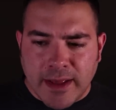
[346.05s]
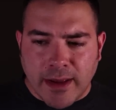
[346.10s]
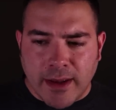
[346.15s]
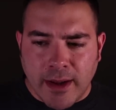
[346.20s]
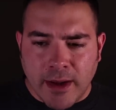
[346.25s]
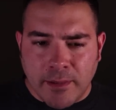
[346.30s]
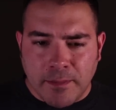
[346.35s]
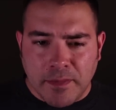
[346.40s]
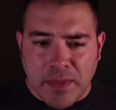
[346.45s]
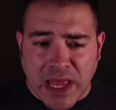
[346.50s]

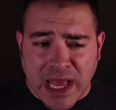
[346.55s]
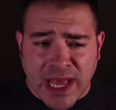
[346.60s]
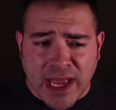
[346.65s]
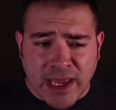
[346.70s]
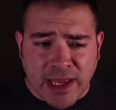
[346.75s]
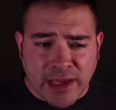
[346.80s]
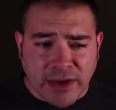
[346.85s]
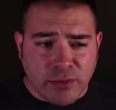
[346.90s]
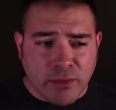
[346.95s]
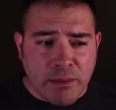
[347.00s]
Um,
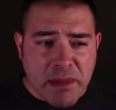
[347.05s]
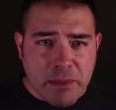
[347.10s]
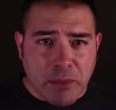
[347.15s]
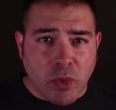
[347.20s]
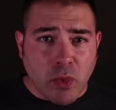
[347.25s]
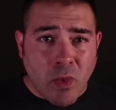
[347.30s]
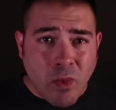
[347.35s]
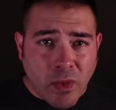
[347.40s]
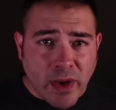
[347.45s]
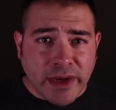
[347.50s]
I can remember
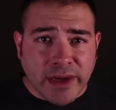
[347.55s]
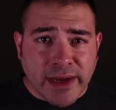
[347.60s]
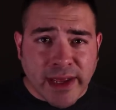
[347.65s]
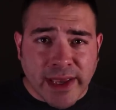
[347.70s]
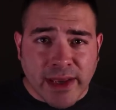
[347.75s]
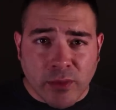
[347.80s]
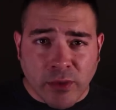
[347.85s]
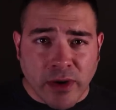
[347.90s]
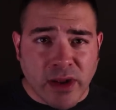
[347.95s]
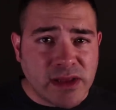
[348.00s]
one
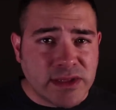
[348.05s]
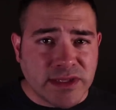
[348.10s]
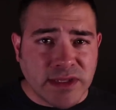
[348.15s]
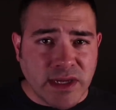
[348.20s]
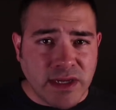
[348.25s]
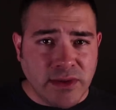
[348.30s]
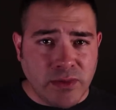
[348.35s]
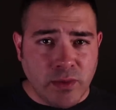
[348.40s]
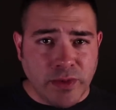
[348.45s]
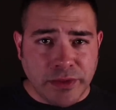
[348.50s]
night where I
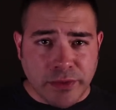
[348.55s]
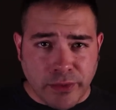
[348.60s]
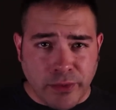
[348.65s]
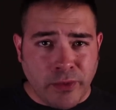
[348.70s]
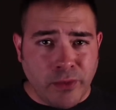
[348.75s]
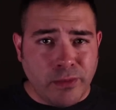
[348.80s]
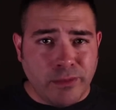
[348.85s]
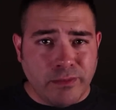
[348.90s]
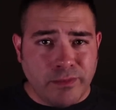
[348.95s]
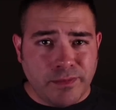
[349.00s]
studied with the
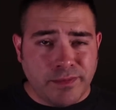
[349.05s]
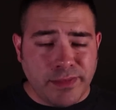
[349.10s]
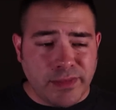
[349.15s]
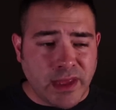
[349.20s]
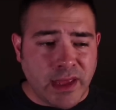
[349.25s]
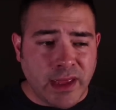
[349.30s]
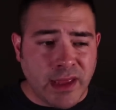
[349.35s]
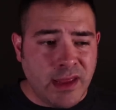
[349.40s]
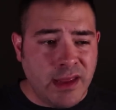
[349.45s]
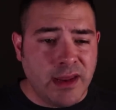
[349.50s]
group,
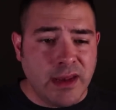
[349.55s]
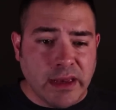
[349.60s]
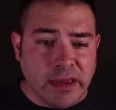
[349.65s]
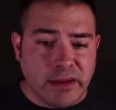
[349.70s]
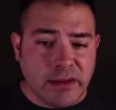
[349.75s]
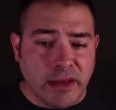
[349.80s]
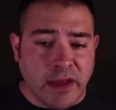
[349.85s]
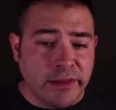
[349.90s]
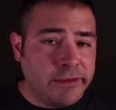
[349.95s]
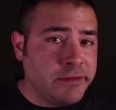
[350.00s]
and
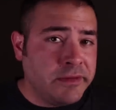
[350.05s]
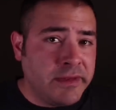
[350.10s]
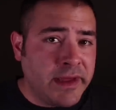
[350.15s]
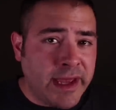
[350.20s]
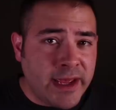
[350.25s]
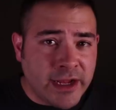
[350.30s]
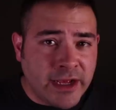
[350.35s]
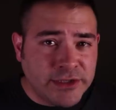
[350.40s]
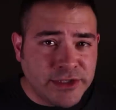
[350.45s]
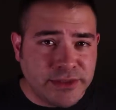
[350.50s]
other than
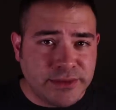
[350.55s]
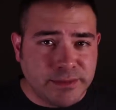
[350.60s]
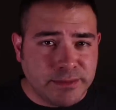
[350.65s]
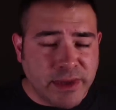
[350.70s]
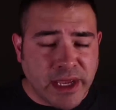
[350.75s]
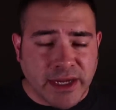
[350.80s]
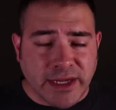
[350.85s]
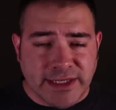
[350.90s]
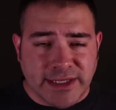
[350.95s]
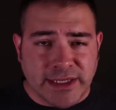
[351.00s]
that, I just
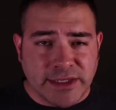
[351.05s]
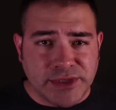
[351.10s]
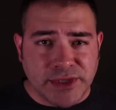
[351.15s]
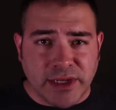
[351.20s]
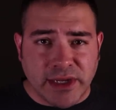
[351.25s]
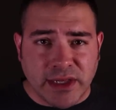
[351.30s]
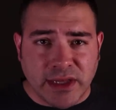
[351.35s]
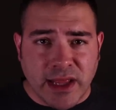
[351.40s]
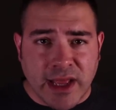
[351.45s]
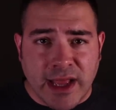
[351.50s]
paid
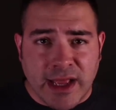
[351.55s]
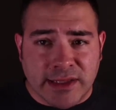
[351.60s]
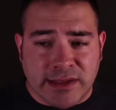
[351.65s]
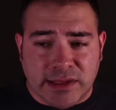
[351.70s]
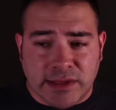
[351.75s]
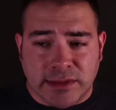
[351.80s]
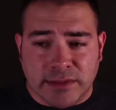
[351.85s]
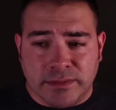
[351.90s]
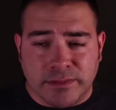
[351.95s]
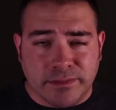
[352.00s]
attention in
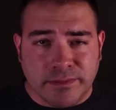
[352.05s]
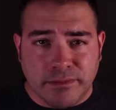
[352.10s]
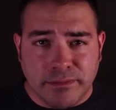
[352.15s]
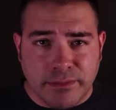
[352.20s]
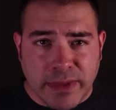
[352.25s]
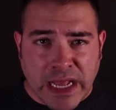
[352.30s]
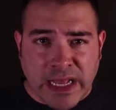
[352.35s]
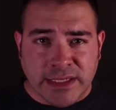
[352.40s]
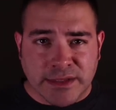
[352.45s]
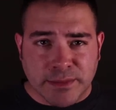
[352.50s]
class and
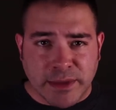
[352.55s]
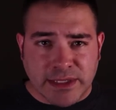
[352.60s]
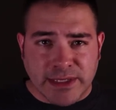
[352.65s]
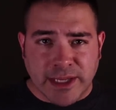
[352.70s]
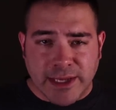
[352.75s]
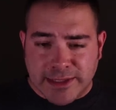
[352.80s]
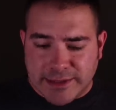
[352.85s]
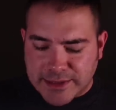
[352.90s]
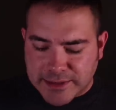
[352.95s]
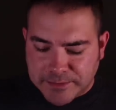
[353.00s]
pass my
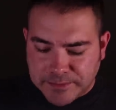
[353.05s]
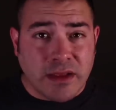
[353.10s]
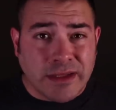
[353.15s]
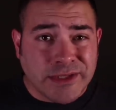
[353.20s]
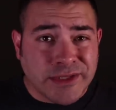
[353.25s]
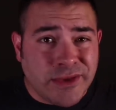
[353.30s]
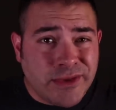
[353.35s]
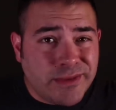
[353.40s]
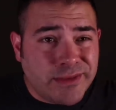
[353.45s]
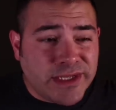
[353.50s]
test.
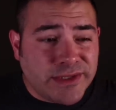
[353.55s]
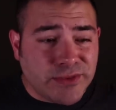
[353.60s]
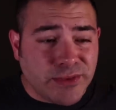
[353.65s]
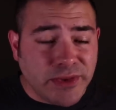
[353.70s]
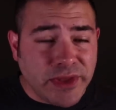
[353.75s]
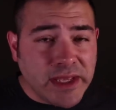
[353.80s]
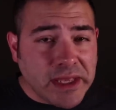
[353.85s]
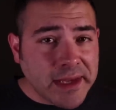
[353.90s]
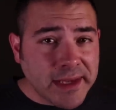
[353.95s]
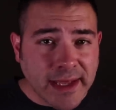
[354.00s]
So that's
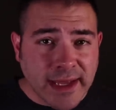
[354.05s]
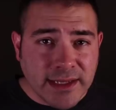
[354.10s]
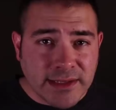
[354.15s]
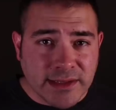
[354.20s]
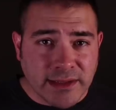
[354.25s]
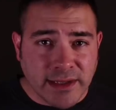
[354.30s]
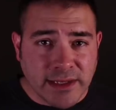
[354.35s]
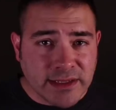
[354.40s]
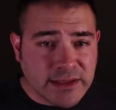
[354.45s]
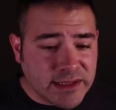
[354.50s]
really it,
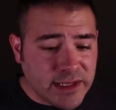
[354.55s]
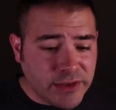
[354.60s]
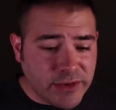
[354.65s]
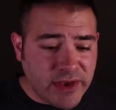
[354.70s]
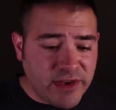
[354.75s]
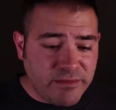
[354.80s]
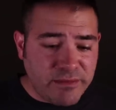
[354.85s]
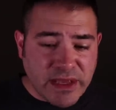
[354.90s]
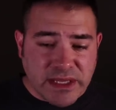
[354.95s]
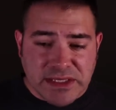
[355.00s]
guys. Like I said,
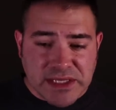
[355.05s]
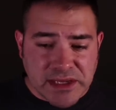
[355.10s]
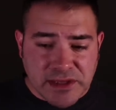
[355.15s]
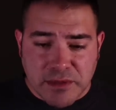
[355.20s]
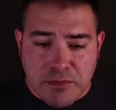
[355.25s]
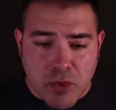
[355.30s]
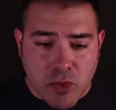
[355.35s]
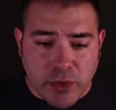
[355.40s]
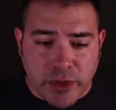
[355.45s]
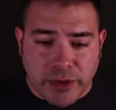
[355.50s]
you have P T in
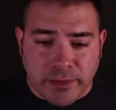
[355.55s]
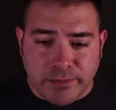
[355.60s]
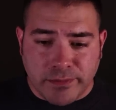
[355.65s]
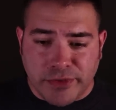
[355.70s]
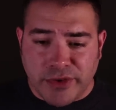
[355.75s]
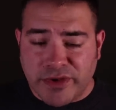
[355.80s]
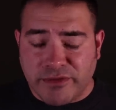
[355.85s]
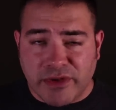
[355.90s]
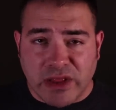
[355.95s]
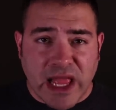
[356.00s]
the morning,
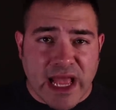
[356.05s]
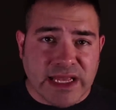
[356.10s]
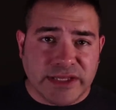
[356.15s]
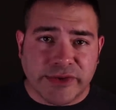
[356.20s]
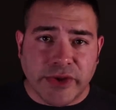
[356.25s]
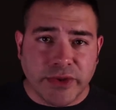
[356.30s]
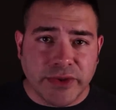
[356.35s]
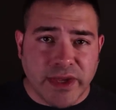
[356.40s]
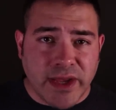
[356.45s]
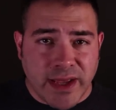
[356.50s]
you have
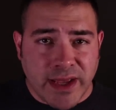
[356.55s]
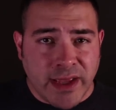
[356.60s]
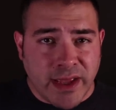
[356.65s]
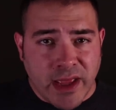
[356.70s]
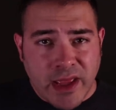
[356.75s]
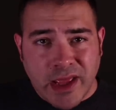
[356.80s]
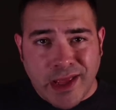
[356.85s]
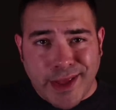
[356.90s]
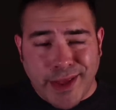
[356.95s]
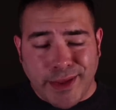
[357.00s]
class all
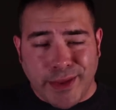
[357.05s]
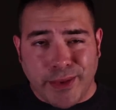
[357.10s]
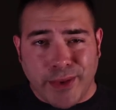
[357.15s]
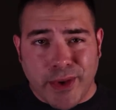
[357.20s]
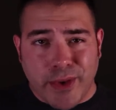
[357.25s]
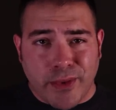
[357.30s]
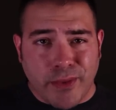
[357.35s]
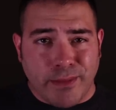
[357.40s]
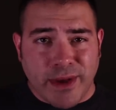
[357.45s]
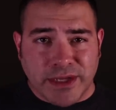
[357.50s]
day, you
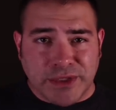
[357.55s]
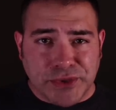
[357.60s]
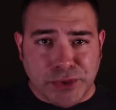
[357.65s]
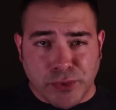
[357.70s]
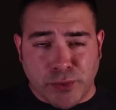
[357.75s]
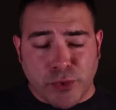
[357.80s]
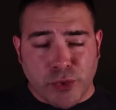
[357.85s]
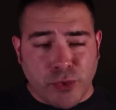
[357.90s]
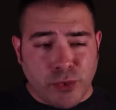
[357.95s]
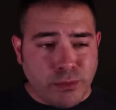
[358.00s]
go back to
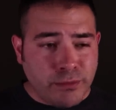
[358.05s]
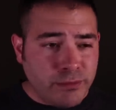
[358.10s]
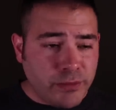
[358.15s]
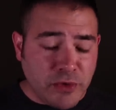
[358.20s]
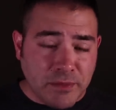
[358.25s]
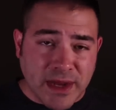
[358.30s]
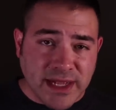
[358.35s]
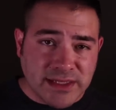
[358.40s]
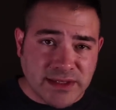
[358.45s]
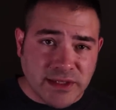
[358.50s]
your room,
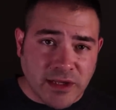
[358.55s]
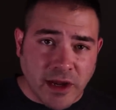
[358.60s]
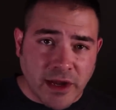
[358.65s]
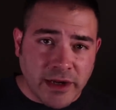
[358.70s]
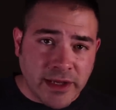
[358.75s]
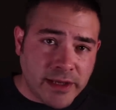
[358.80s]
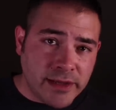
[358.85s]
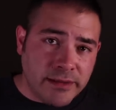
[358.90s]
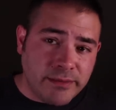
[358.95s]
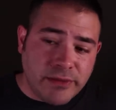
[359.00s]
you might
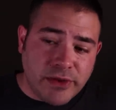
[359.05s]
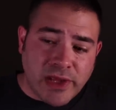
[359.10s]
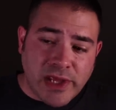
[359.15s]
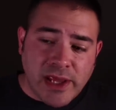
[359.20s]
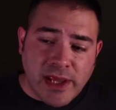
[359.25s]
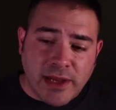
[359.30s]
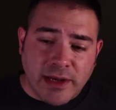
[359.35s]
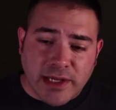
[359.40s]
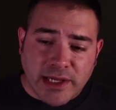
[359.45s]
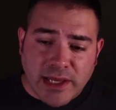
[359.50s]
study, you
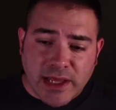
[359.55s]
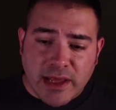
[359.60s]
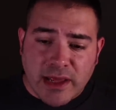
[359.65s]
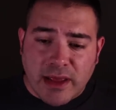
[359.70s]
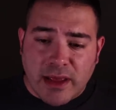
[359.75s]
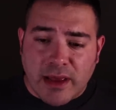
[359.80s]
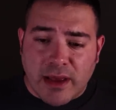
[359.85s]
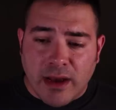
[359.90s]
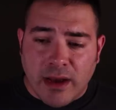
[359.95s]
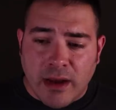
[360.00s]
eat.
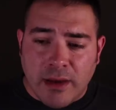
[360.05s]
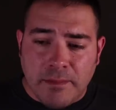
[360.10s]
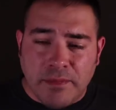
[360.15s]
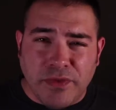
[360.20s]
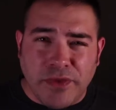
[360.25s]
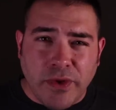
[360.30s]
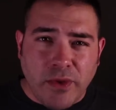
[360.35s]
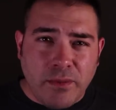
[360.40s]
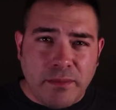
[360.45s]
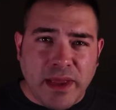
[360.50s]
Um,
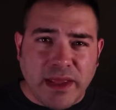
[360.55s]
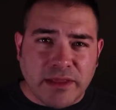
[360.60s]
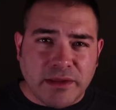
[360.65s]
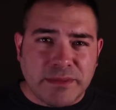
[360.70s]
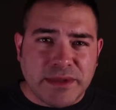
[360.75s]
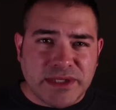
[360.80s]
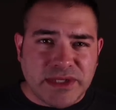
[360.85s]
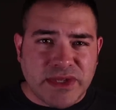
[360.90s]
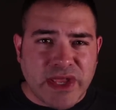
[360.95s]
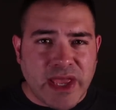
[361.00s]
don't make the
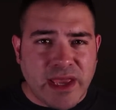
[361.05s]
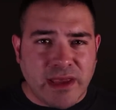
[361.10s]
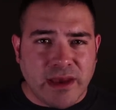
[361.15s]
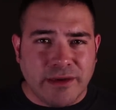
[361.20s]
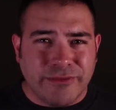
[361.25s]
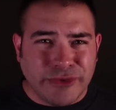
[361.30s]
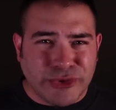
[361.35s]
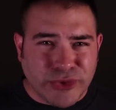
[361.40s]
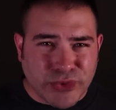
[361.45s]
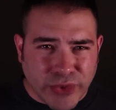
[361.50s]
mistake
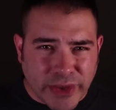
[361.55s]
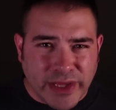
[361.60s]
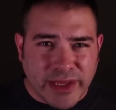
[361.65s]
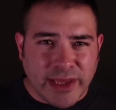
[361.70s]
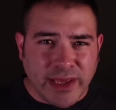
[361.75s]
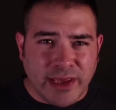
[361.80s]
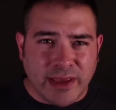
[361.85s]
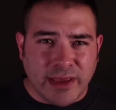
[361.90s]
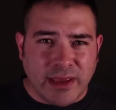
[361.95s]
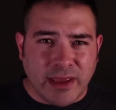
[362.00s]
of
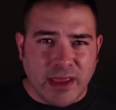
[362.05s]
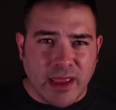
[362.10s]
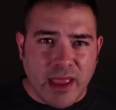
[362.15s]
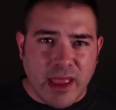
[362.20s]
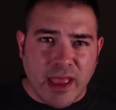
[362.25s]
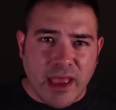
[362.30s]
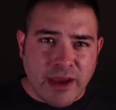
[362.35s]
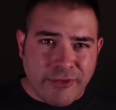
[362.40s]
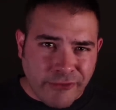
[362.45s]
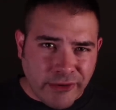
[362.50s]
drinking
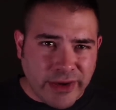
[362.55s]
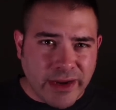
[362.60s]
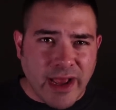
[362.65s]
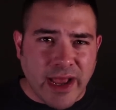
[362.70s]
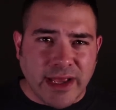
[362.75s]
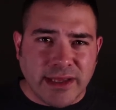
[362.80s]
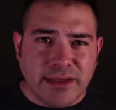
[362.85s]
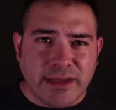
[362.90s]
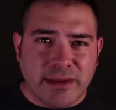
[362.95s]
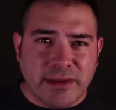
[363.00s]
every
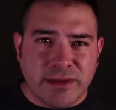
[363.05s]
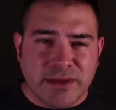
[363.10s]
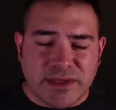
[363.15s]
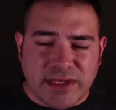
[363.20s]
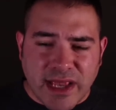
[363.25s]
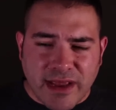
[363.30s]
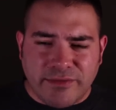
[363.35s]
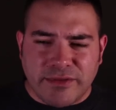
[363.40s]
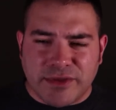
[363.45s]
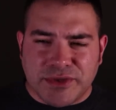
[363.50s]
night.
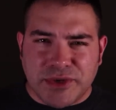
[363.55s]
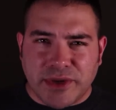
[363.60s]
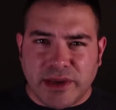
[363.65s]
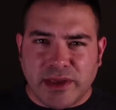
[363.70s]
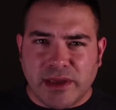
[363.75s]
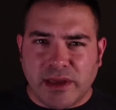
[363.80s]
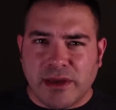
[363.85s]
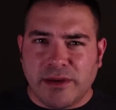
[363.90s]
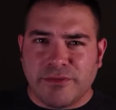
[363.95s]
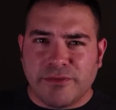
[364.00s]
Save the
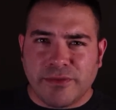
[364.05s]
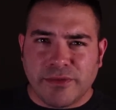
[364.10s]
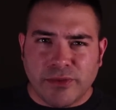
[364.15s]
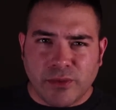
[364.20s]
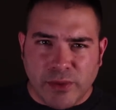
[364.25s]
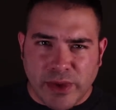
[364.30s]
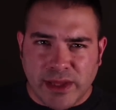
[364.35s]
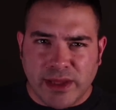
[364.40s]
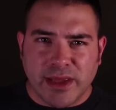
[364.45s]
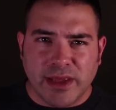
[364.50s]
drinking for the
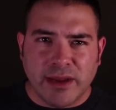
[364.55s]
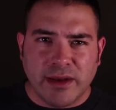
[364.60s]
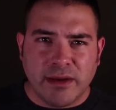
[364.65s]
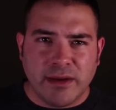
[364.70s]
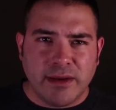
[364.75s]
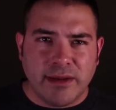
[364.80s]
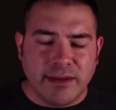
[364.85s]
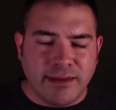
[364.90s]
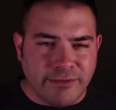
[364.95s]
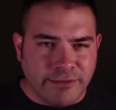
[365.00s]

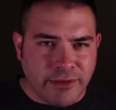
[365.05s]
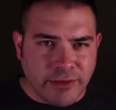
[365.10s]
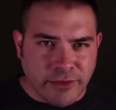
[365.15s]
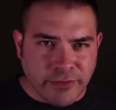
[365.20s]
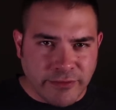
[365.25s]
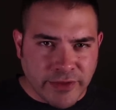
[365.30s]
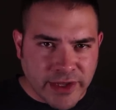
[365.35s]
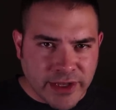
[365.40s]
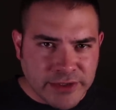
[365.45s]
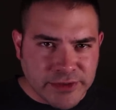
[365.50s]
weekend if you're
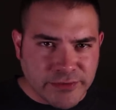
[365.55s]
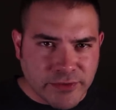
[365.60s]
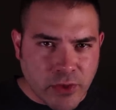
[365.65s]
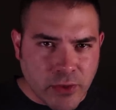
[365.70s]
of age,